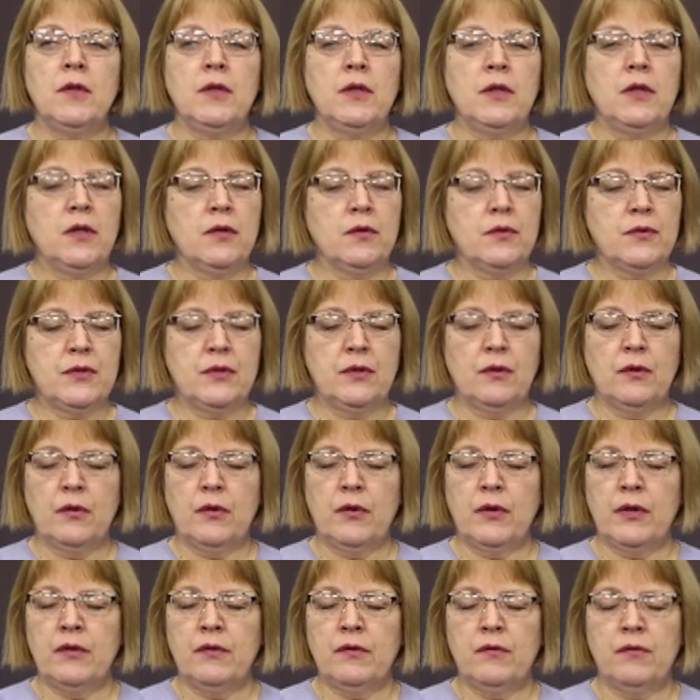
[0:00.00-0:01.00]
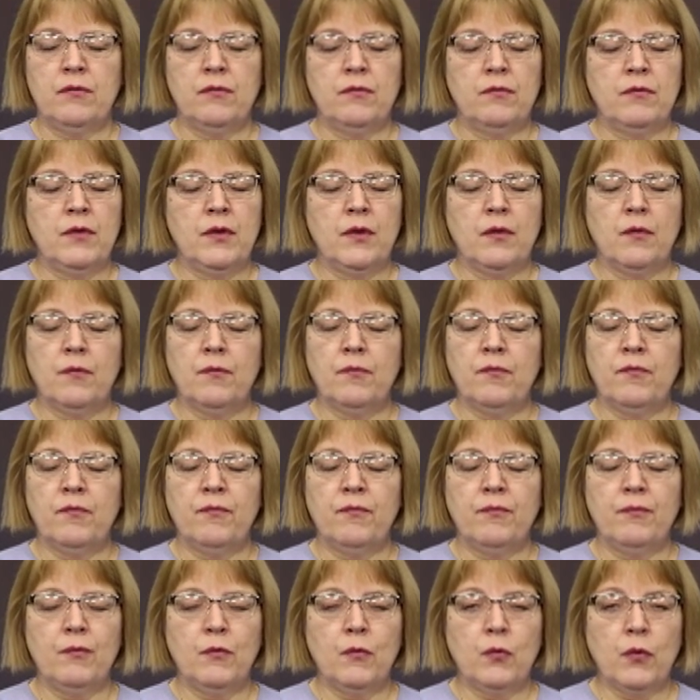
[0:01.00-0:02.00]
you know, still are in you know
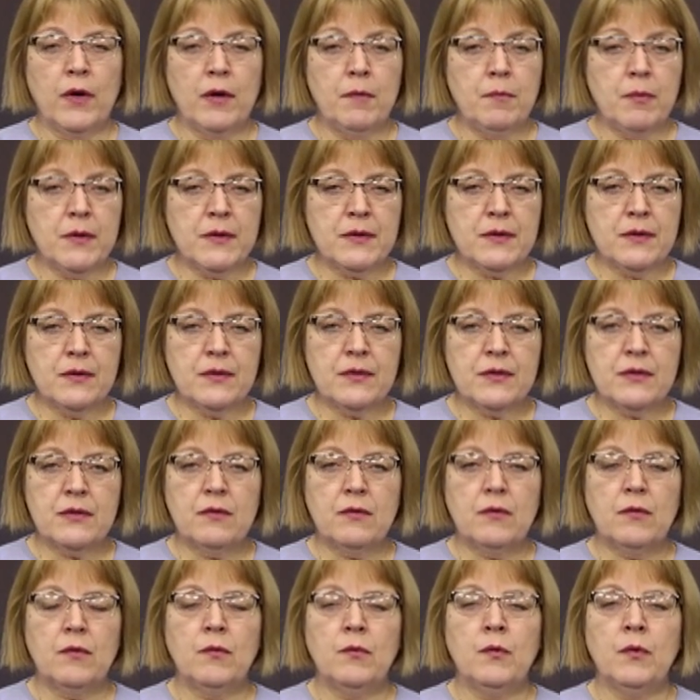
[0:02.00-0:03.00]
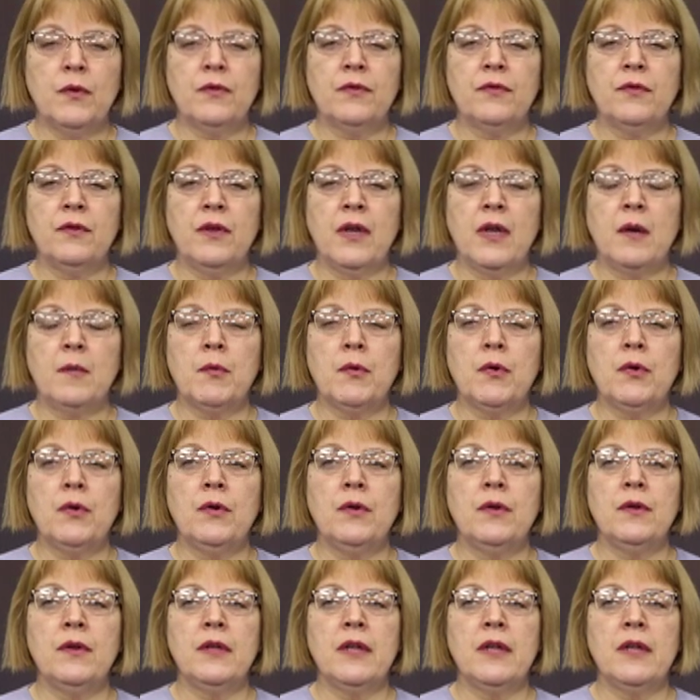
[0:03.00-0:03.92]
great business with the neighborhood.